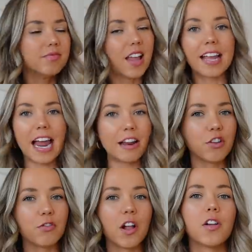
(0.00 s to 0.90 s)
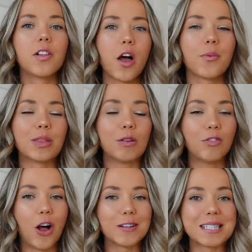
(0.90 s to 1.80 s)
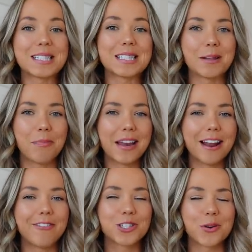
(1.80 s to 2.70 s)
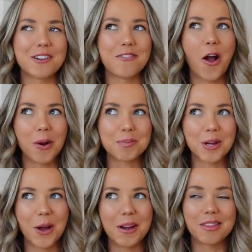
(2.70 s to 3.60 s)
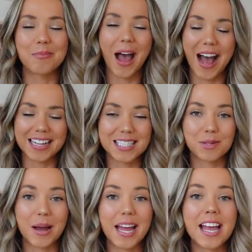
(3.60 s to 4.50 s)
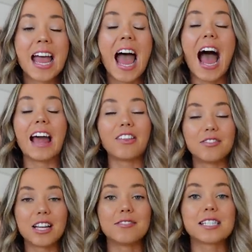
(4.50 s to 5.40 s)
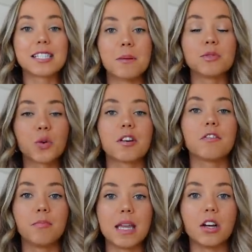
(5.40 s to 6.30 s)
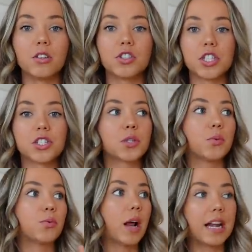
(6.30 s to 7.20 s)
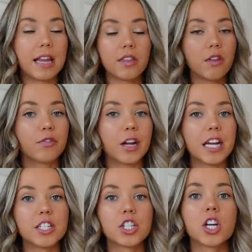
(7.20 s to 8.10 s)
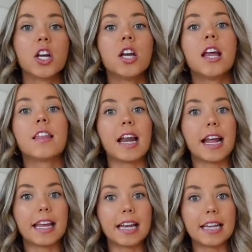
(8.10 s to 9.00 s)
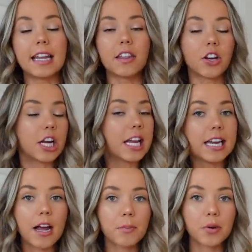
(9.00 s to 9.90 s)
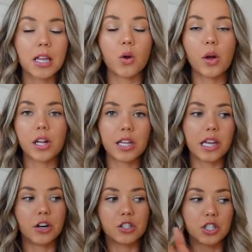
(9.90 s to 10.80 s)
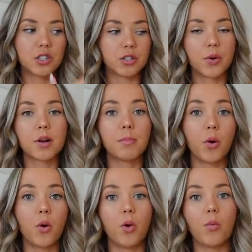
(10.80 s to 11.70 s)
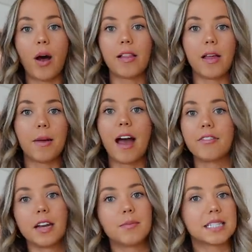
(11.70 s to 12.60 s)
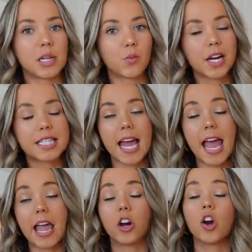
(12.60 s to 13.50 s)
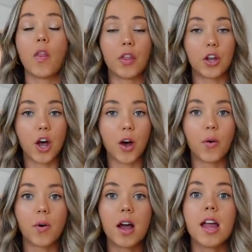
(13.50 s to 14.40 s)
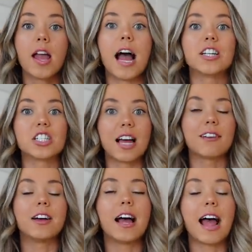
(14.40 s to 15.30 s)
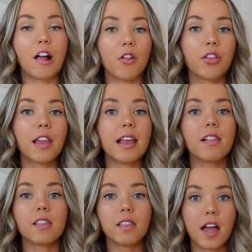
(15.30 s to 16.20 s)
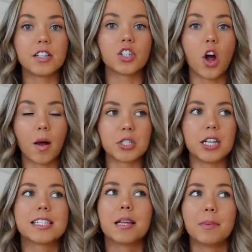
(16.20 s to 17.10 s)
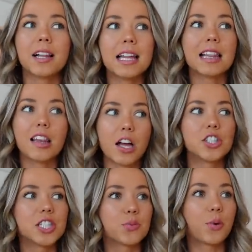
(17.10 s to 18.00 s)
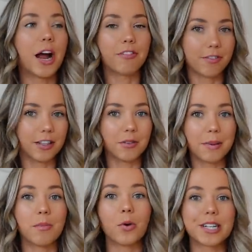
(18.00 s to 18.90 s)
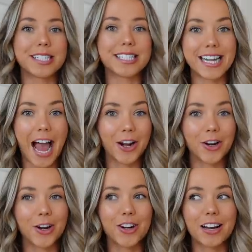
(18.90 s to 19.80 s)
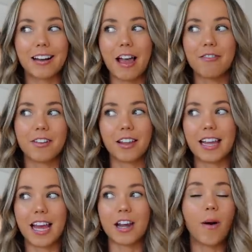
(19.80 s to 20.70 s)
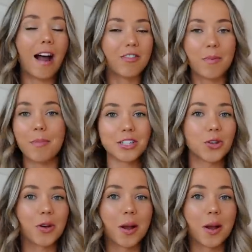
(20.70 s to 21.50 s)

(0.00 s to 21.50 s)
again, if you follow along with the vlogs, this is something I've sort of harped on in the past, but I love to have some sort of meal just ready in the fridge that I can either heat up really quickly or just throw in a bowl while I'm having a busy work day or on the go. I just have a healthy lunch option. Typically lunch is where I feel a bit more scattered and I feel like I don't have the mental